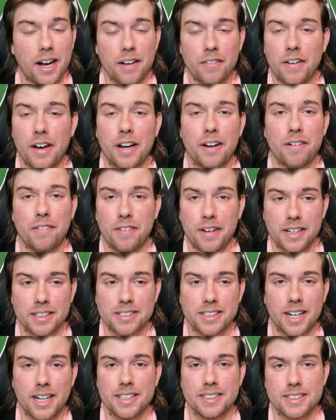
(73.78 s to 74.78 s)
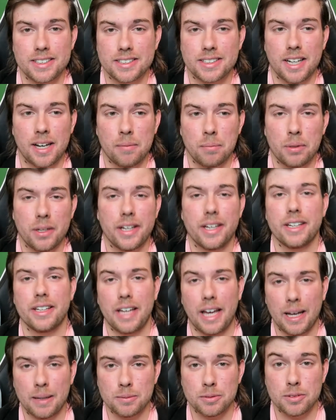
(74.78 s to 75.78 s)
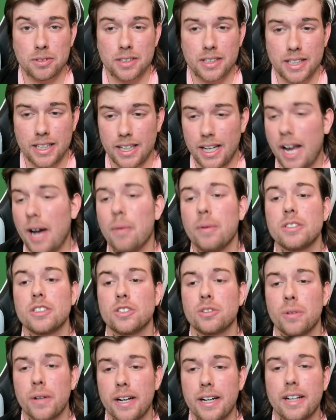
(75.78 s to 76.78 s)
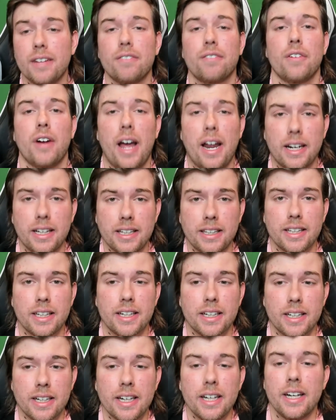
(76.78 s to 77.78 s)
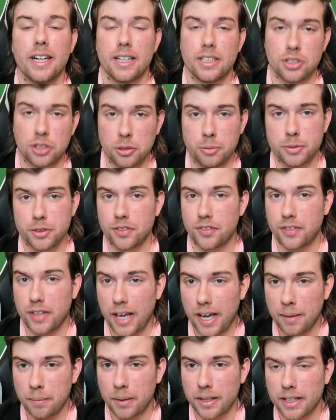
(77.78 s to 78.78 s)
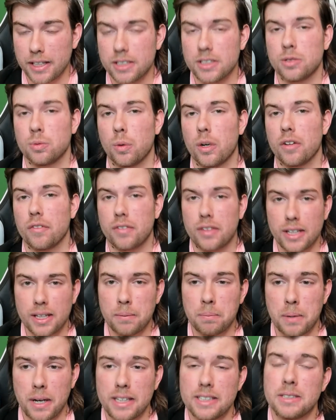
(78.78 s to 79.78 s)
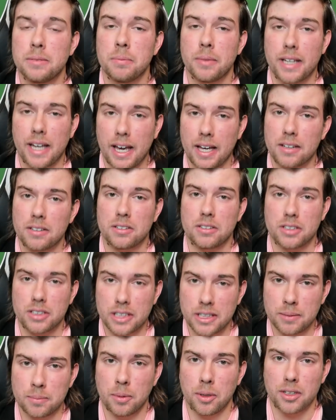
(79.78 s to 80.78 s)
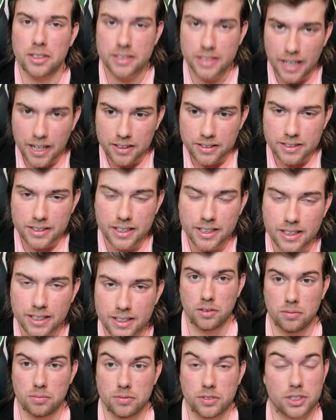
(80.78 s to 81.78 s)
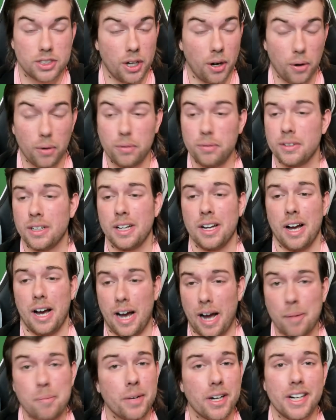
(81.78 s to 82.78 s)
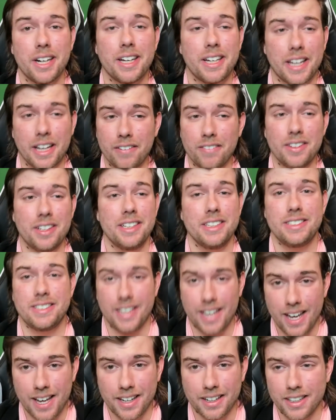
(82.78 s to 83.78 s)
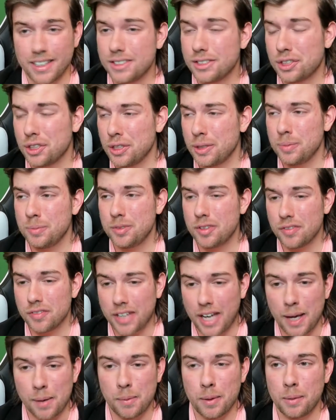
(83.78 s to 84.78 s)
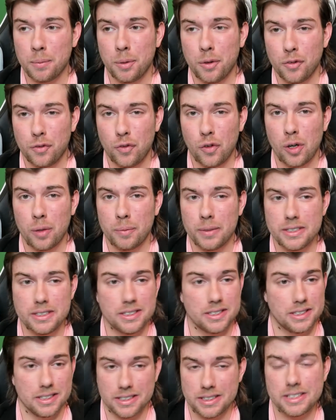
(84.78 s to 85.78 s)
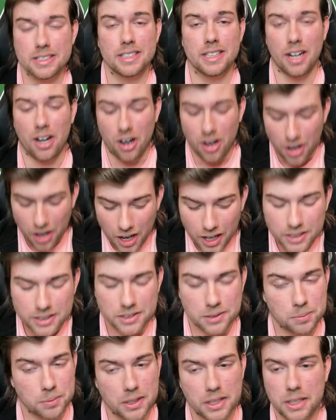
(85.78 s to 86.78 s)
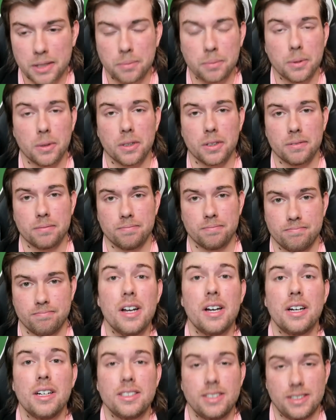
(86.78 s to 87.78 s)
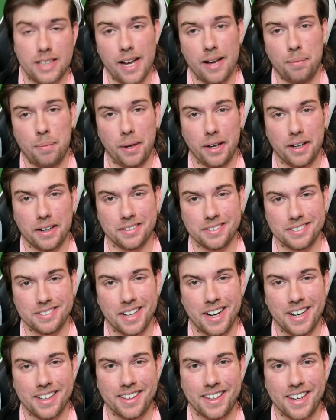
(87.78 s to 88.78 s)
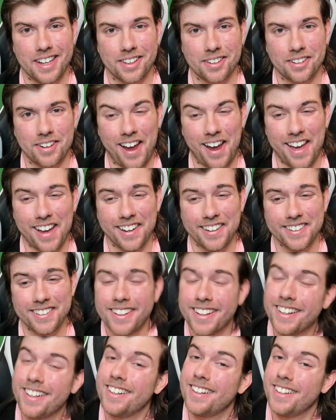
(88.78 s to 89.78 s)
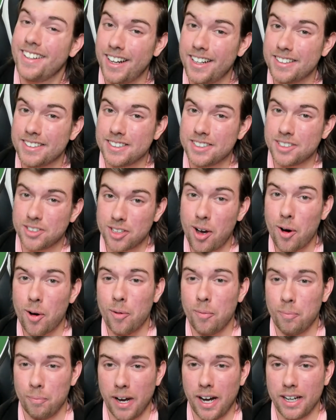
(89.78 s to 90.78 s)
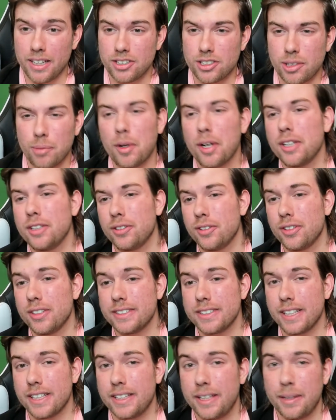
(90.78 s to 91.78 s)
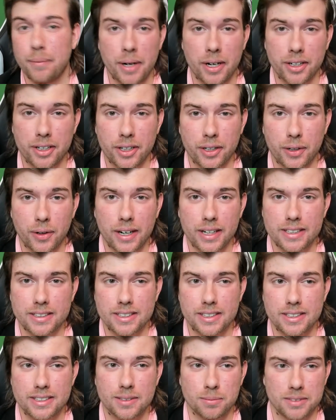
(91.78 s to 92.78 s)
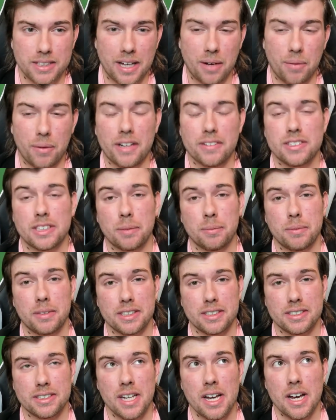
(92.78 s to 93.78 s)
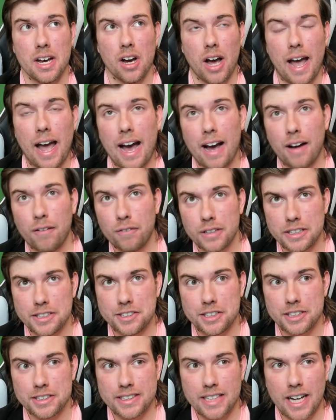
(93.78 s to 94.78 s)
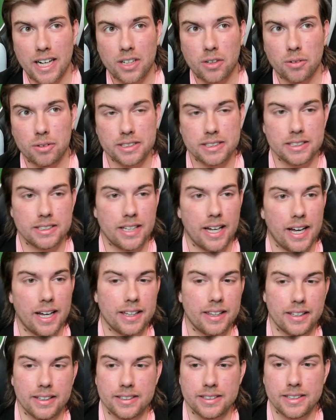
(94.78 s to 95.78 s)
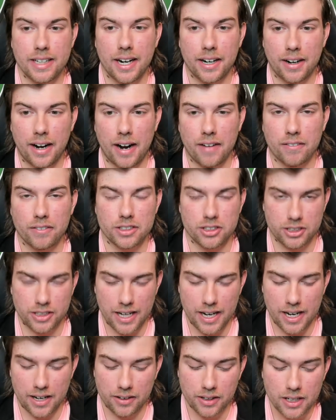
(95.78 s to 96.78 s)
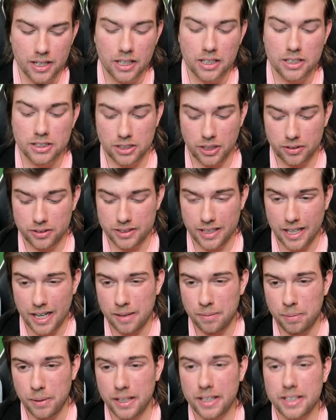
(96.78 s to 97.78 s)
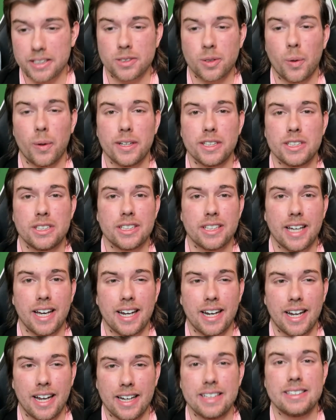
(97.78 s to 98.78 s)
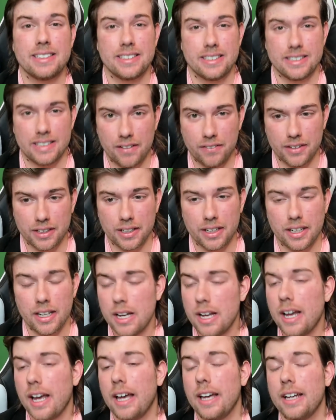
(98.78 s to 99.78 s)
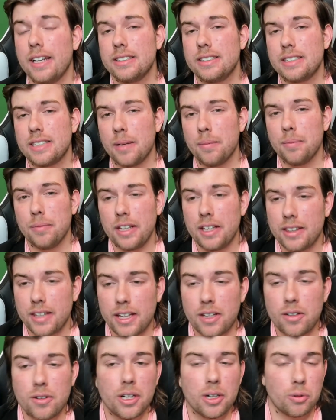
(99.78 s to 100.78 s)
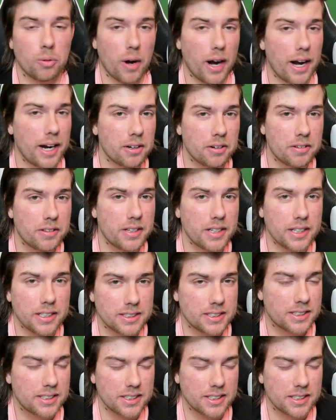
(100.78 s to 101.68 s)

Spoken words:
had a fantastic time playing games with it. I wouldn't trade it for anything in terms of gaming. It is one of the best mechanical keyboards out there. So I'm gonna give it a 10 in terms of gaming performance. This is an awesome keyboard. Typing, on the other hand, not so much. I'm going to do this like the American grading system, so that way if something's average, it's not going to tank the entire average down. So typing is going to get a 7. It is something that you can write your theses